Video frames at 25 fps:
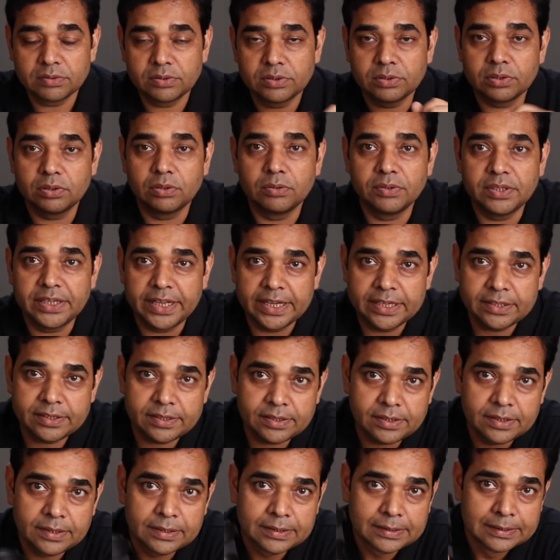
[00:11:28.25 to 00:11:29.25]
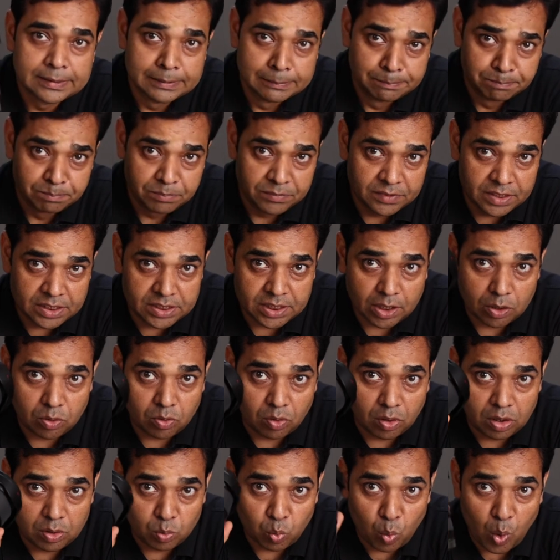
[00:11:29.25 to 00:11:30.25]
So yes, these are
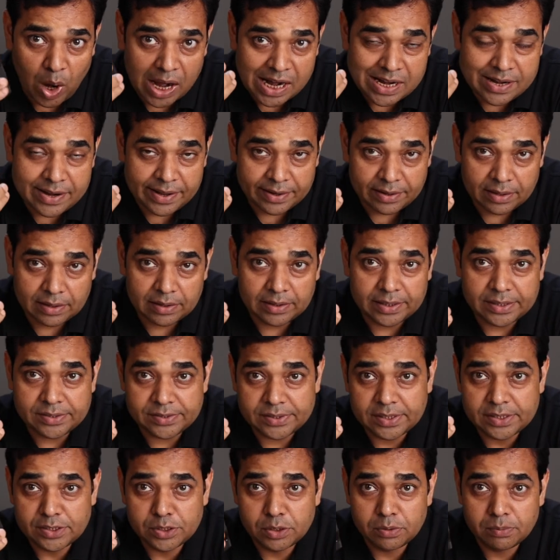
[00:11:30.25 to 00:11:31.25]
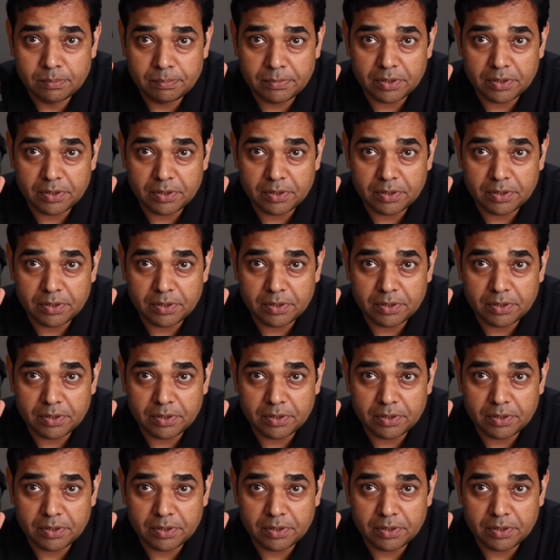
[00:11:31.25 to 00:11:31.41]
called wide angle lenses